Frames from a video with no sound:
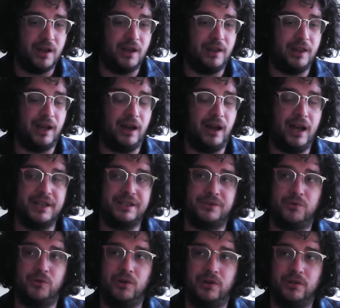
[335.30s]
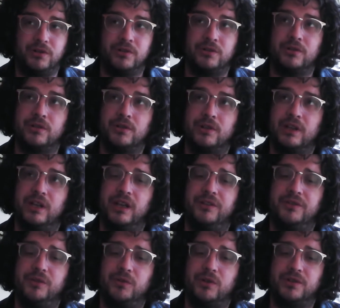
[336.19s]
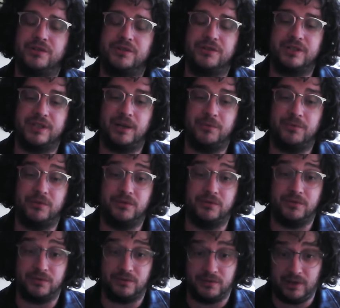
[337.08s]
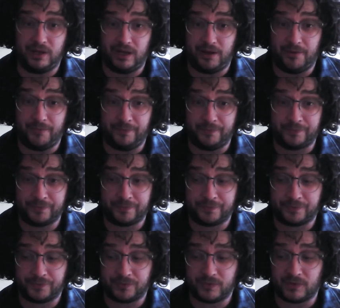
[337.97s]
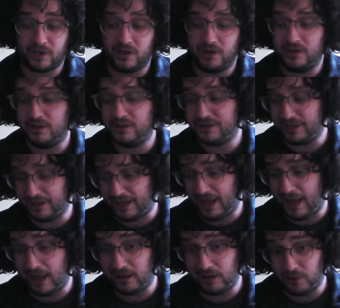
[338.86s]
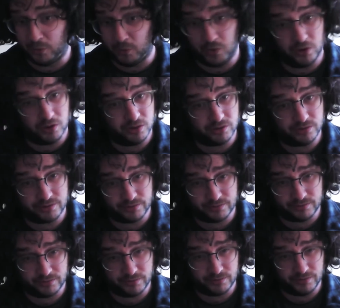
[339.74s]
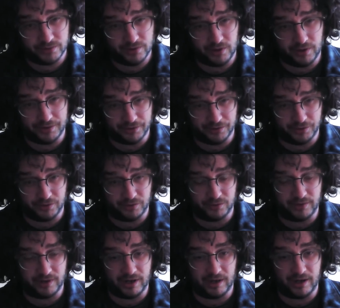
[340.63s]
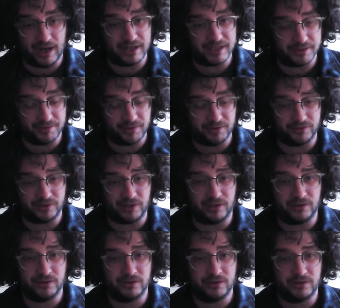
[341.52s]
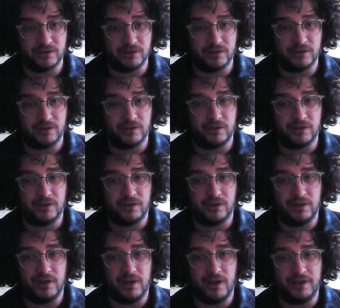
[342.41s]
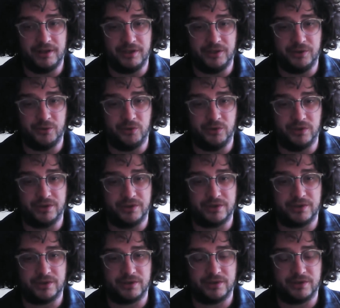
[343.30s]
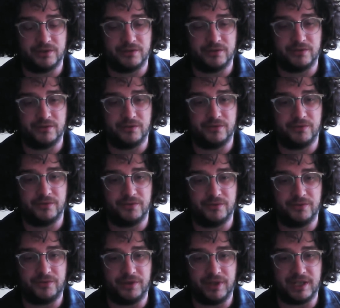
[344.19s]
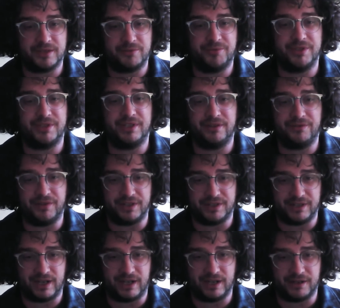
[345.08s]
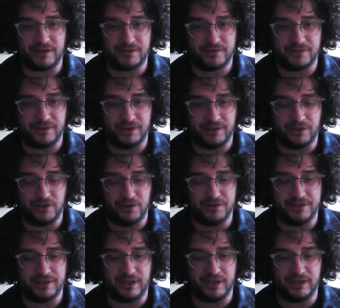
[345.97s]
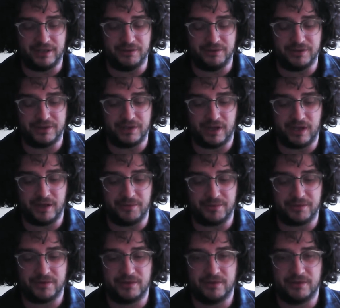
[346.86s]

H1 uh, if you wanted to example um, say hello world on your uh, HTML file you would for that specific tag in the content you would type